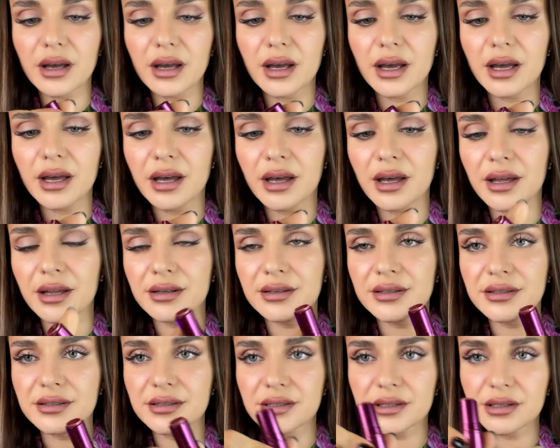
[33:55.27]

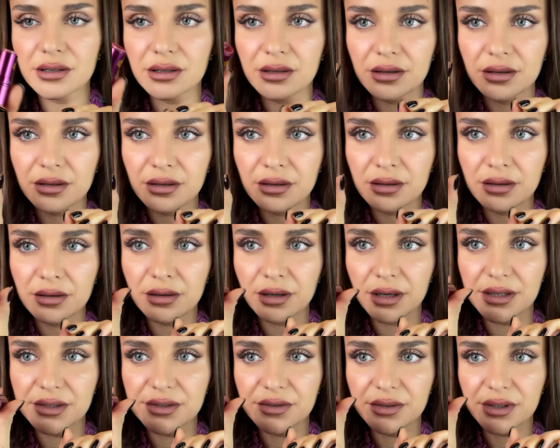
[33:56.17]
And
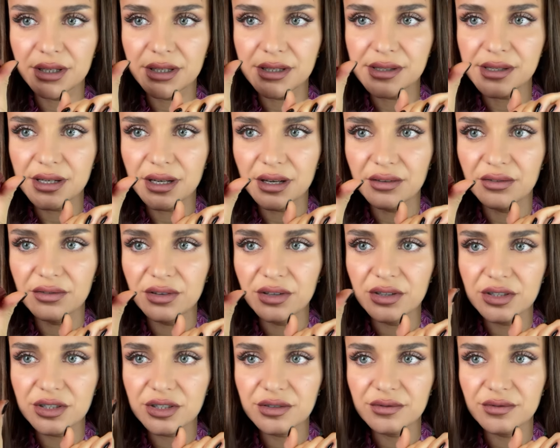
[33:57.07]
as you can see, I
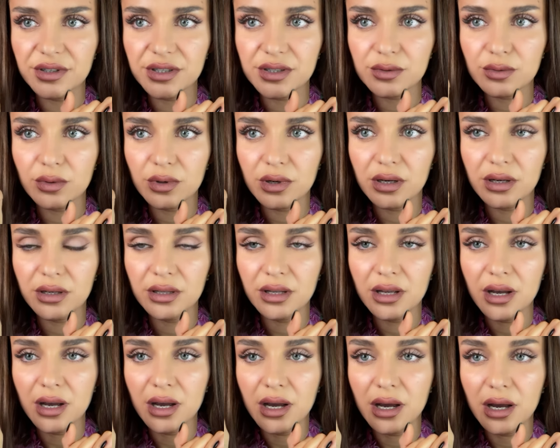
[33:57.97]
finished this one,
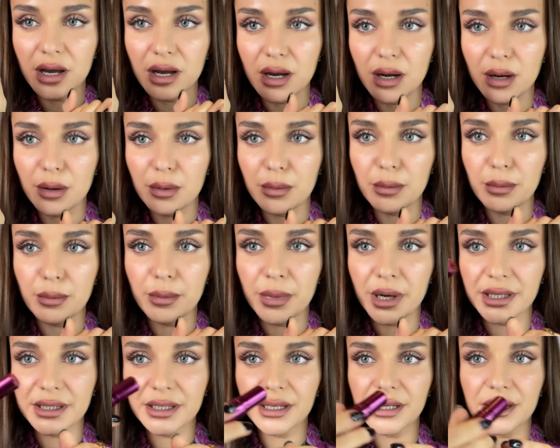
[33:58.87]

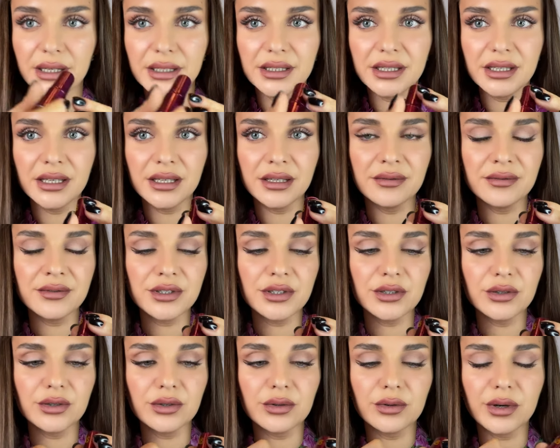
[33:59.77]
but it gives
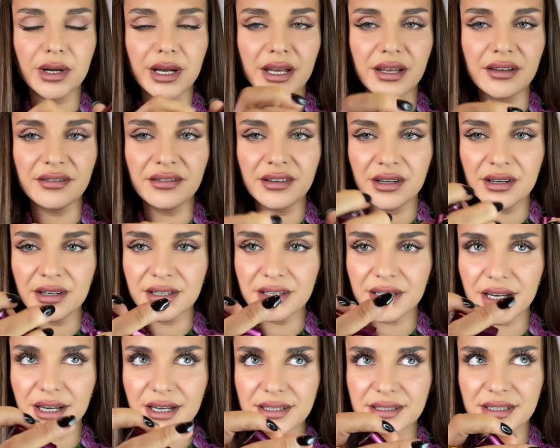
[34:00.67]
you a very
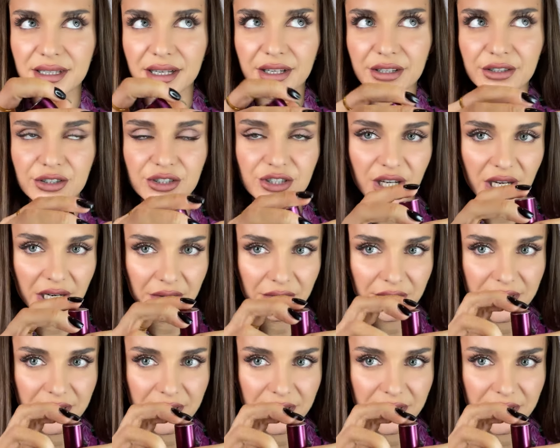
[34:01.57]
nice like cherry